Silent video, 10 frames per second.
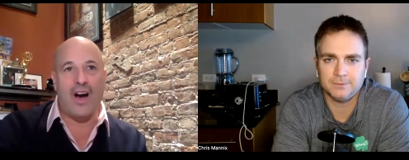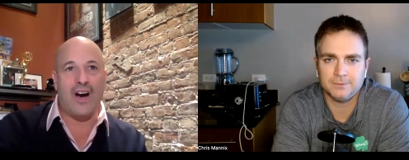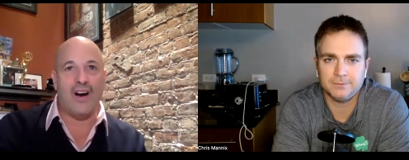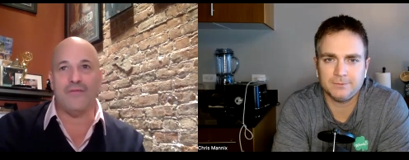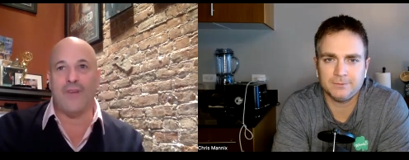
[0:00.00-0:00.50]

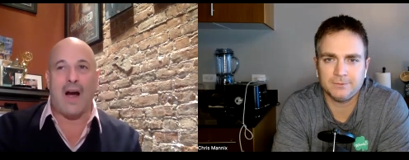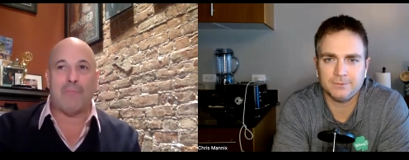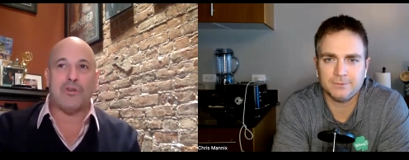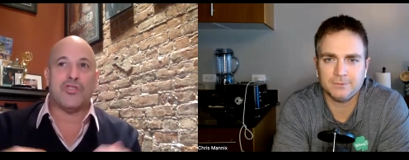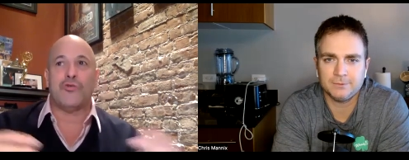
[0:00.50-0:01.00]
Speaker 1: um,
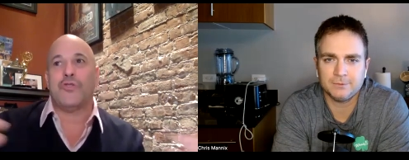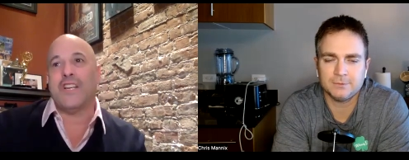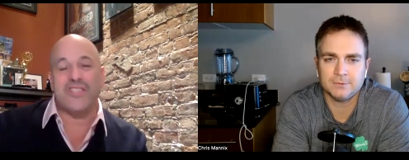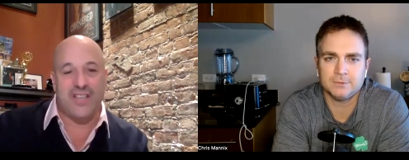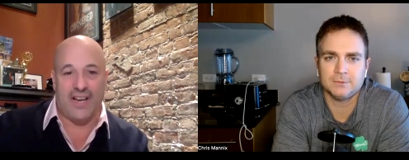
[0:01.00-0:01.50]

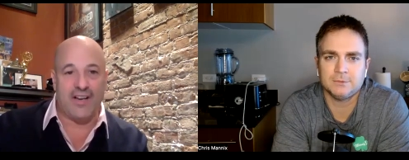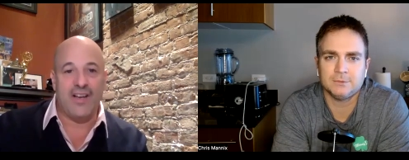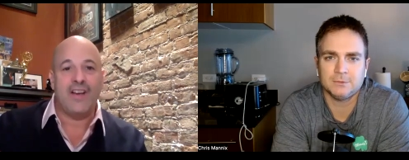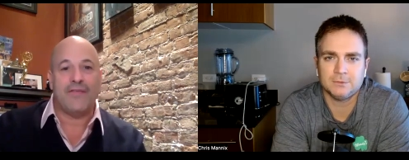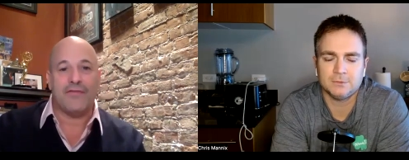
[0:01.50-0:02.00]
opportunistic
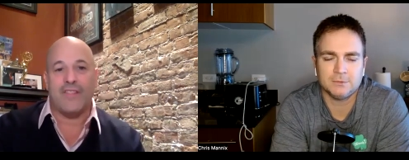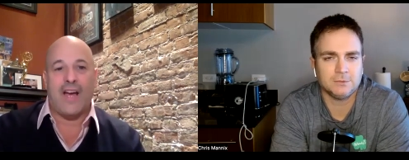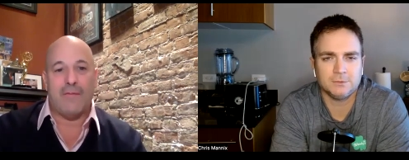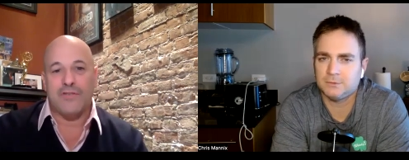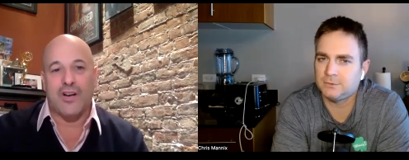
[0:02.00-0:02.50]
for
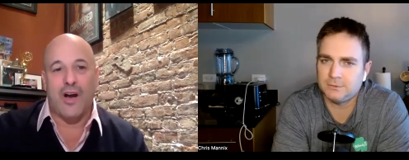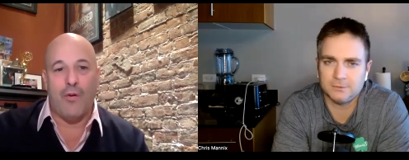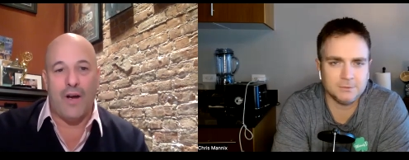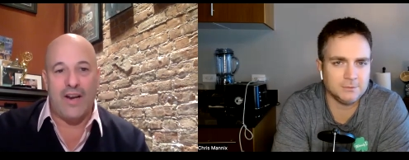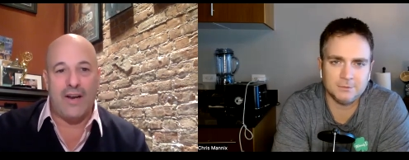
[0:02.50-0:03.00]
them to
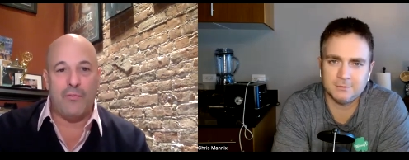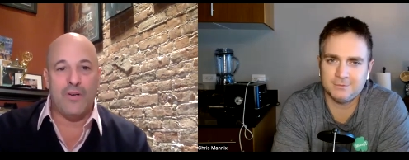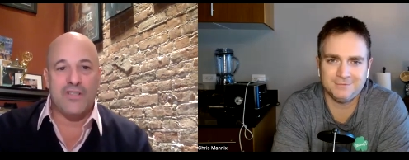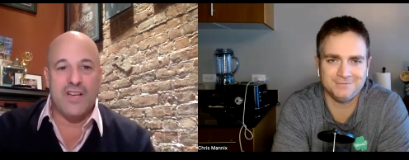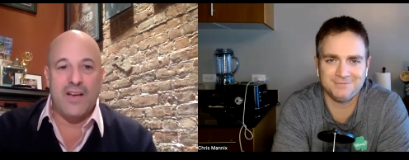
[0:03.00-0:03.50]
go in. It
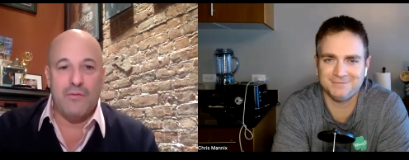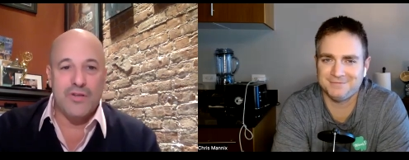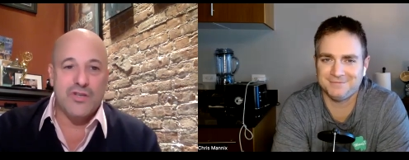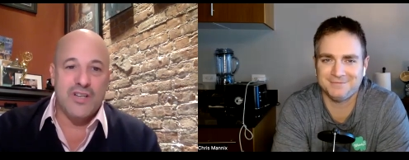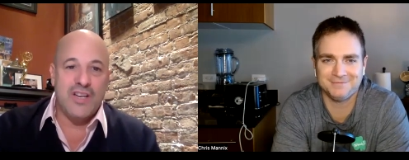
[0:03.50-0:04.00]
was it
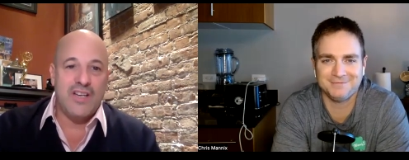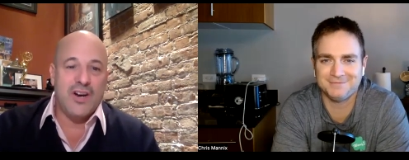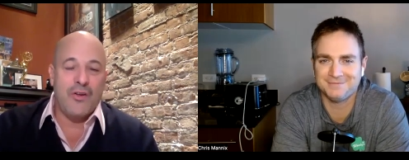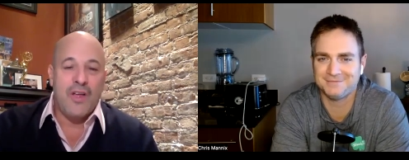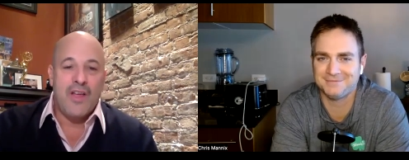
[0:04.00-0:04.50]
was you
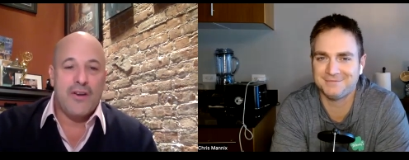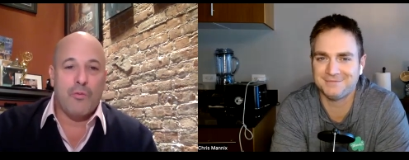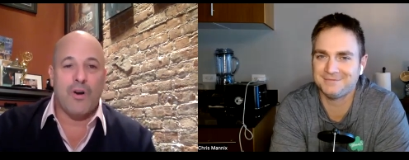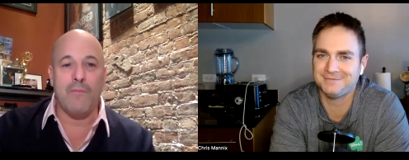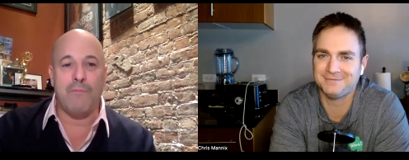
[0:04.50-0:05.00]
know there
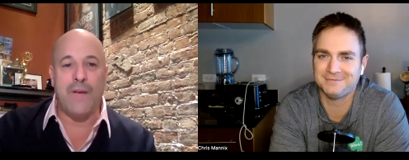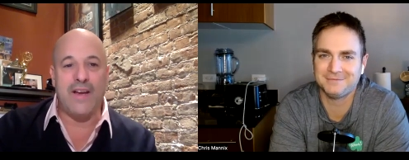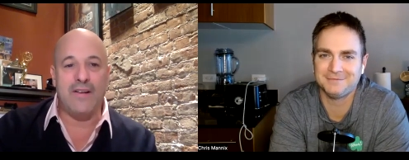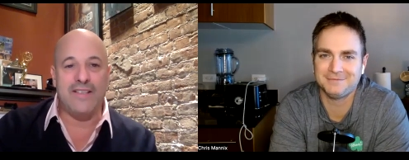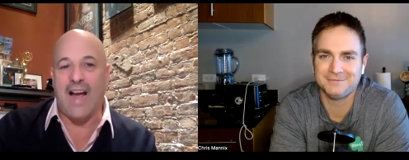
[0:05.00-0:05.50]
weren't
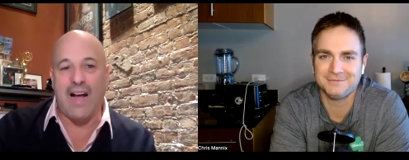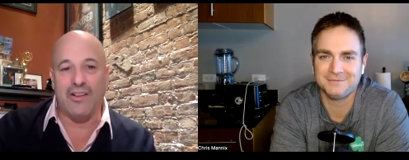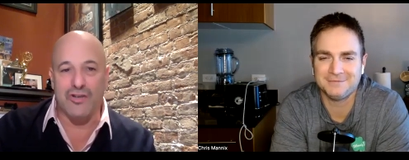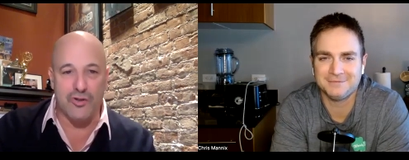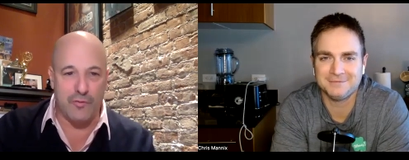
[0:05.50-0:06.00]
big
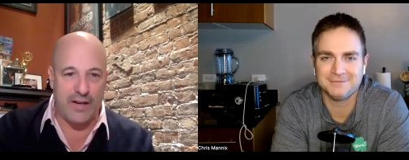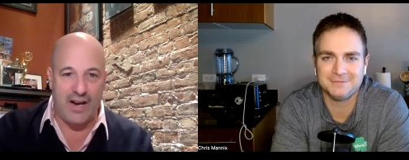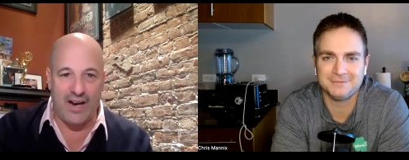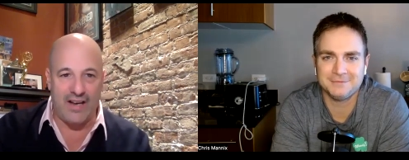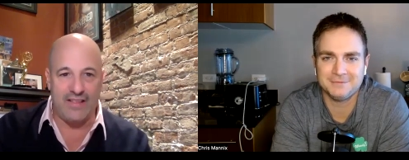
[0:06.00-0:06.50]
dollars
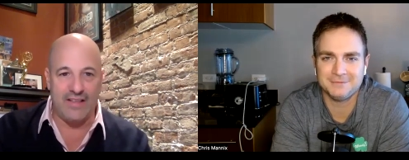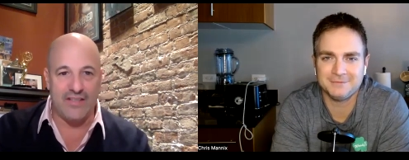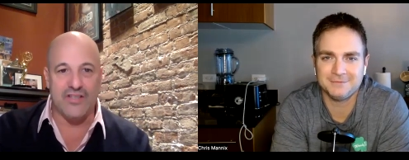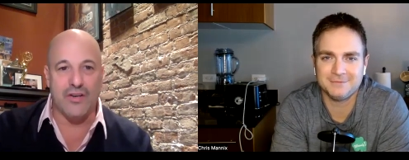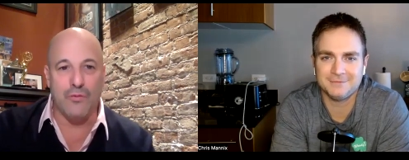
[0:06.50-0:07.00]
behind
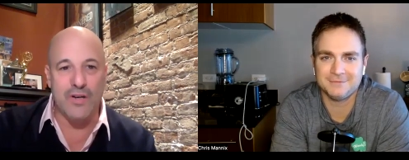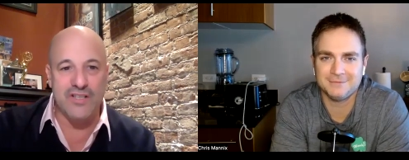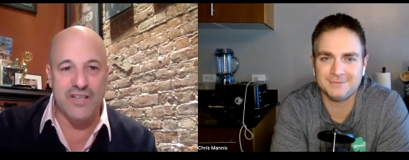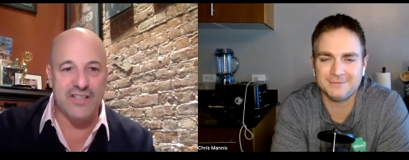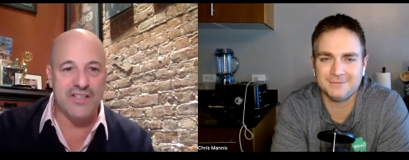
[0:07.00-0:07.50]
this. There
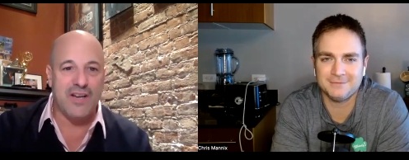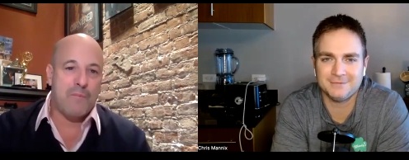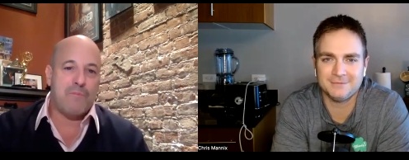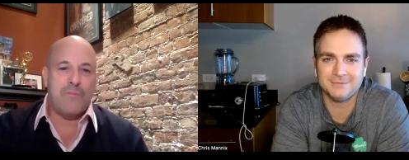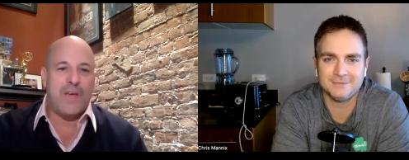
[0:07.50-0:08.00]
wasn't
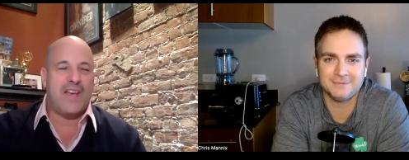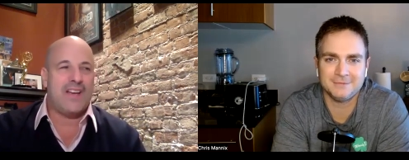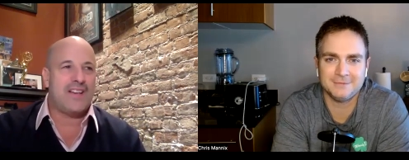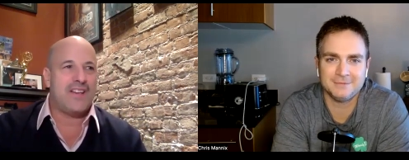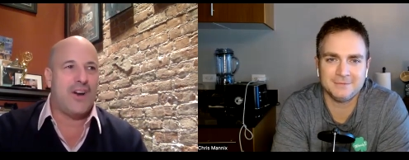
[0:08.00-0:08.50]
some
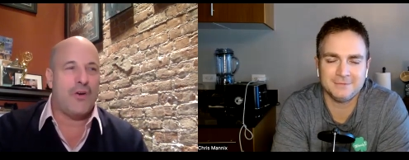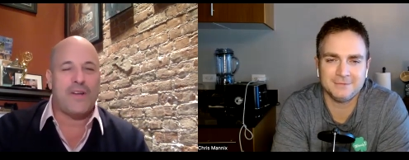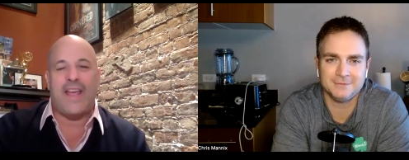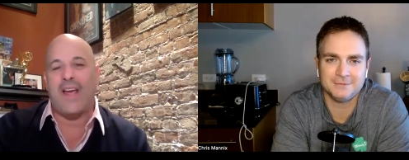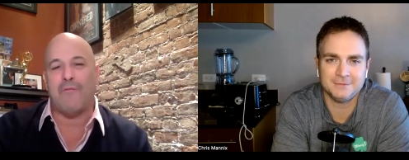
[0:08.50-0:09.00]
big you know
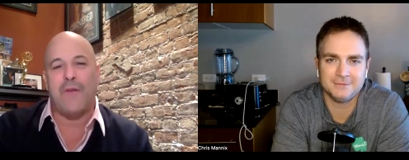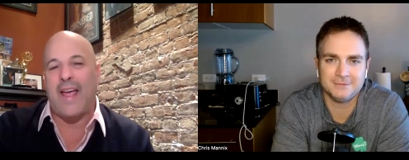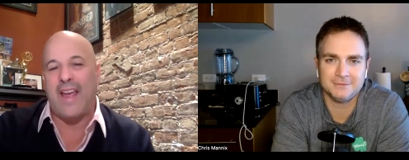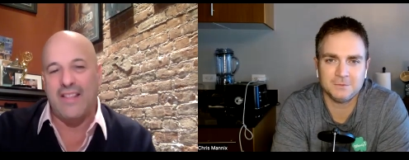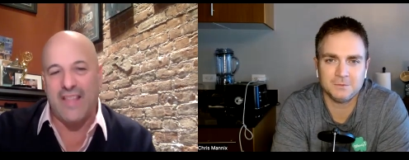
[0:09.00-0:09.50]

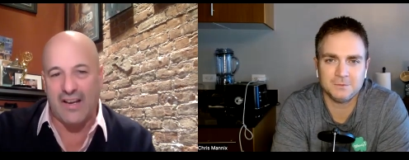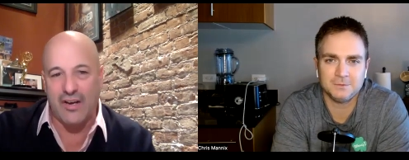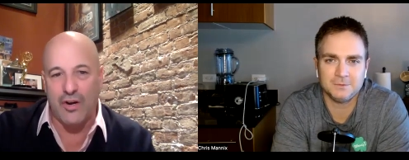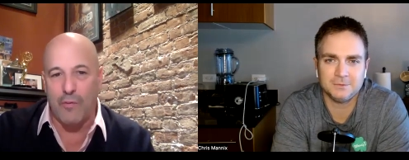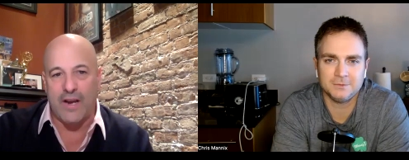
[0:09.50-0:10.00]
campaign that could
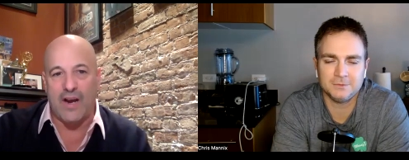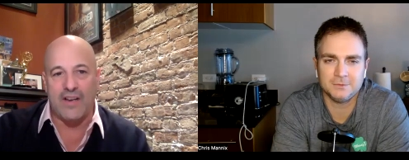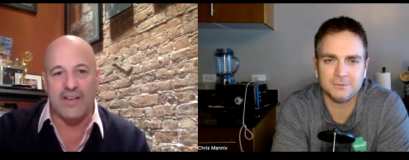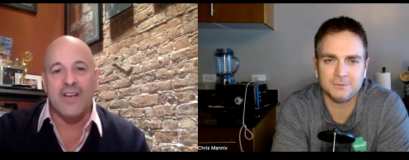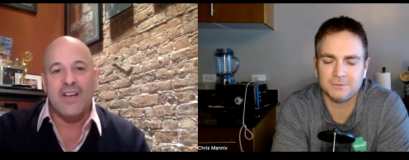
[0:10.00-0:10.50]
go behind
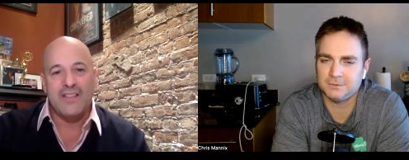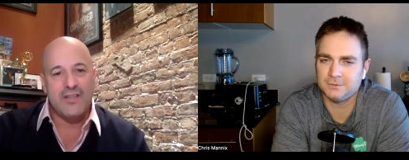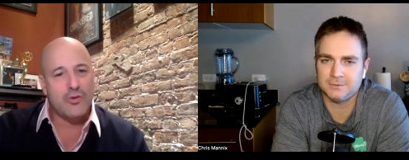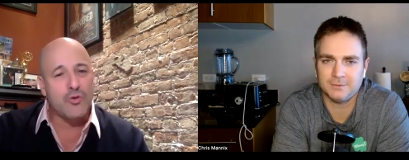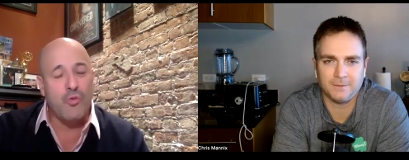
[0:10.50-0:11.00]
this.
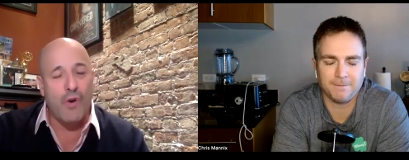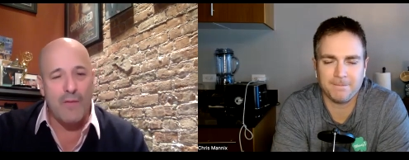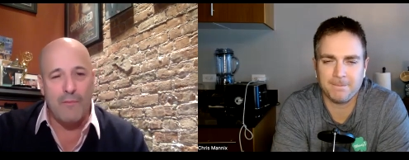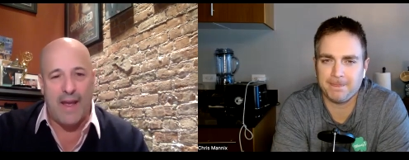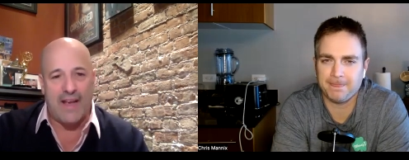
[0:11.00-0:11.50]
This was
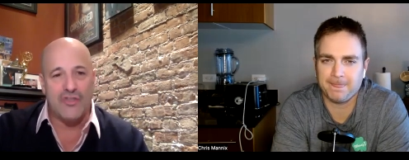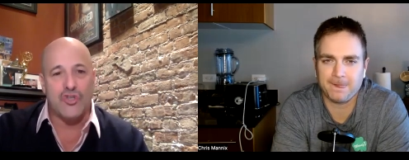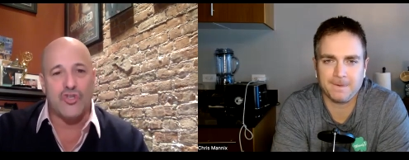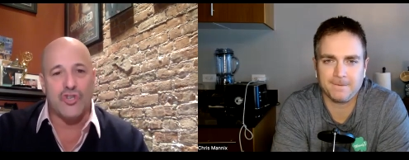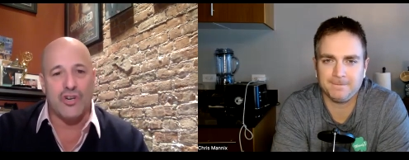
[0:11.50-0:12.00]
one man's
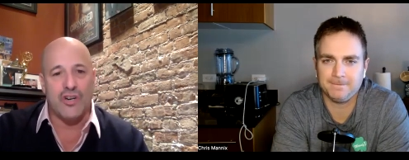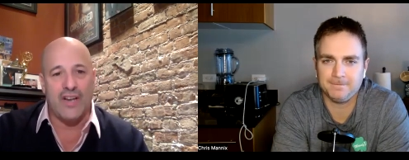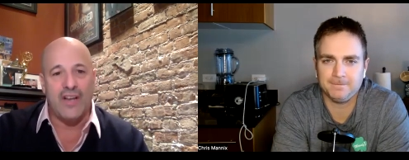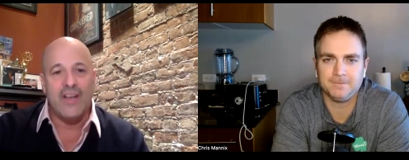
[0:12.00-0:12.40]
journey,